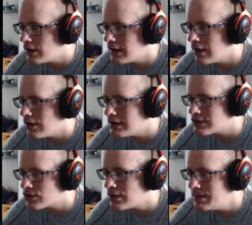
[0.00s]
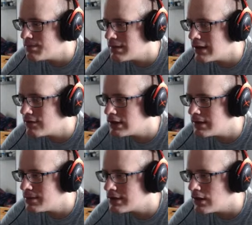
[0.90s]
now has a creep level
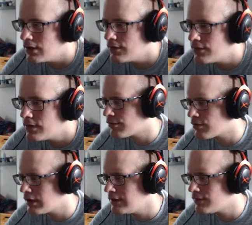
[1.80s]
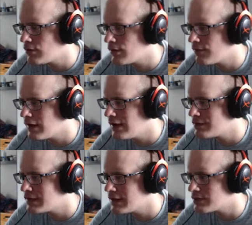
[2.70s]
limit of 3, 4, 5,
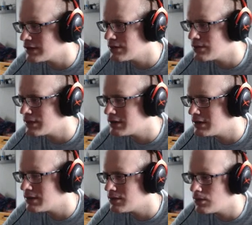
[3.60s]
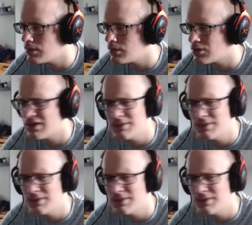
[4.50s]
6. What creep